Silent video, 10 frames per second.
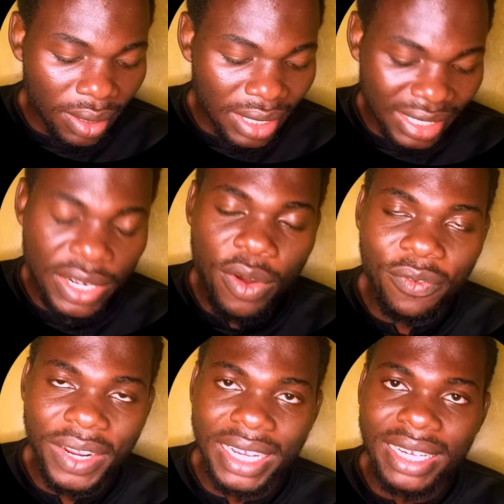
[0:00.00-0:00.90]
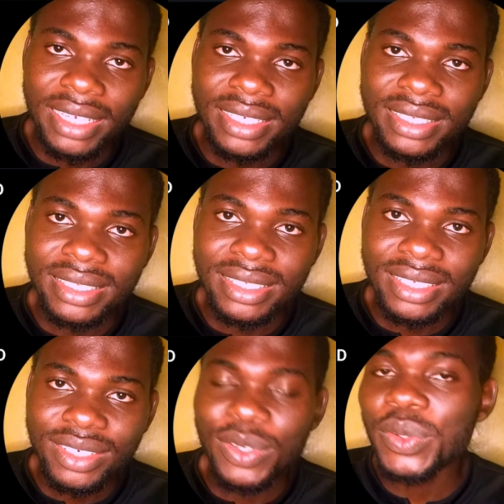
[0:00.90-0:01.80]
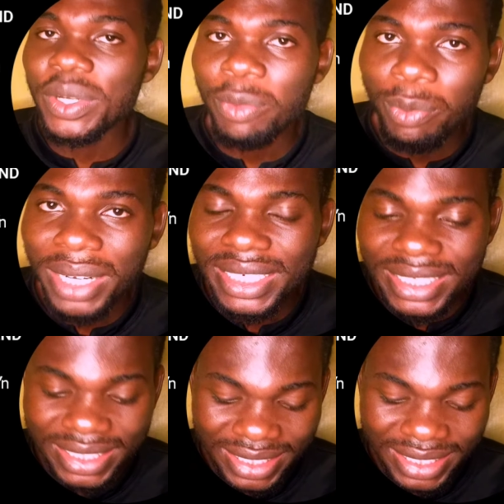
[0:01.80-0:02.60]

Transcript: read our file? Do you remember it?